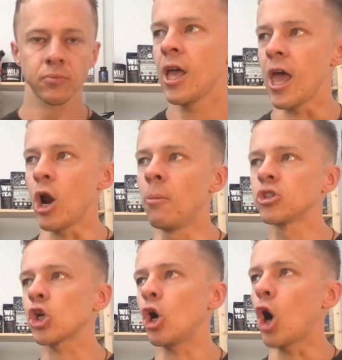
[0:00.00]
And
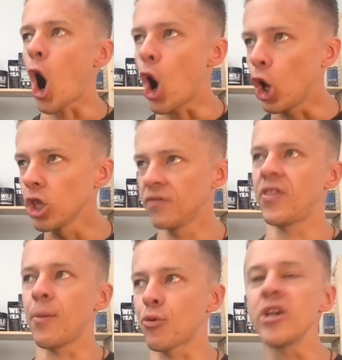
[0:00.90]
almost all of
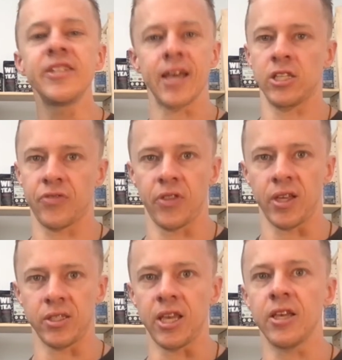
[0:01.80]
the pretense for
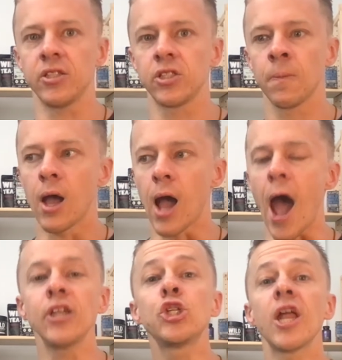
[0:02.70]
this is, I
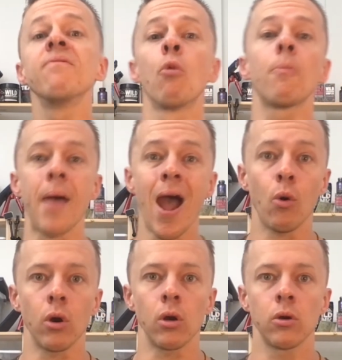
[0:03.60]
should have more
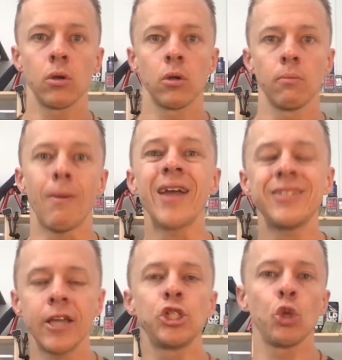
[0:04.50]
power. My
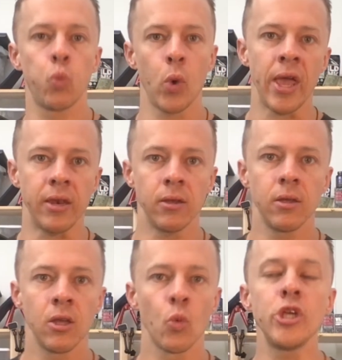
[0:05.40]
side should win.
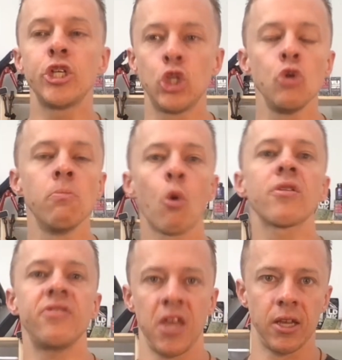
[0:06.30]
We should do more
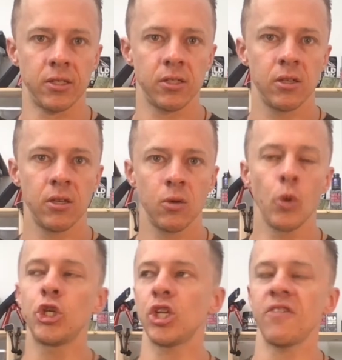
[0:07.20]
things. We
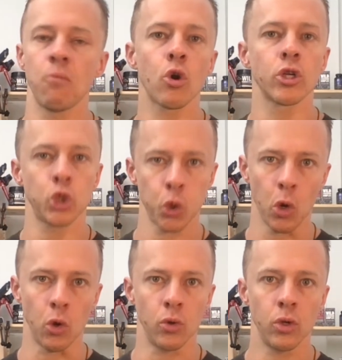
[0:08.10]
should have more
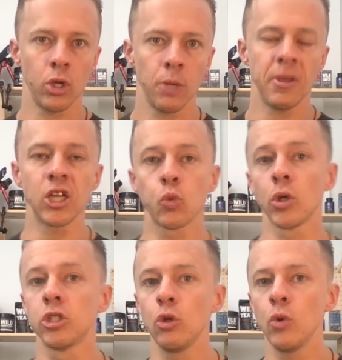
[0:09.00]
control because we'll
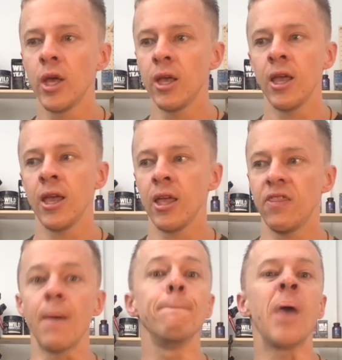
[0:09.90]
do
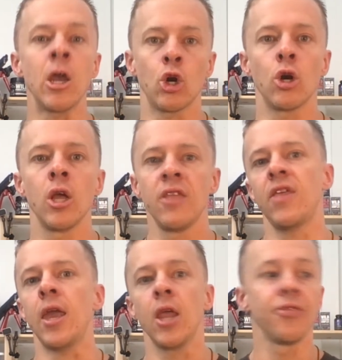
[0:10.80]
them better
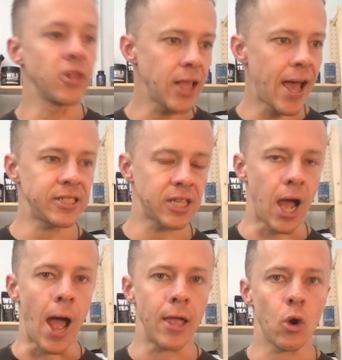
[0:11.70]
than the last
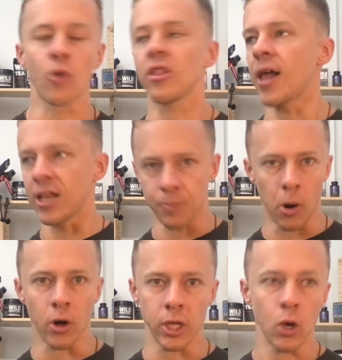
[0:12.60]
guy or the last
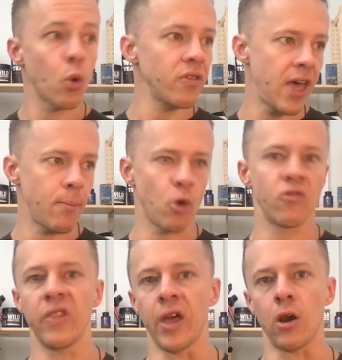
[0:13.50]
party or them
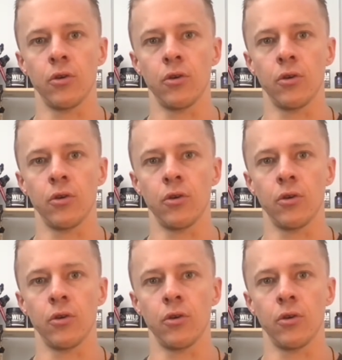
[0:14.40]
over there.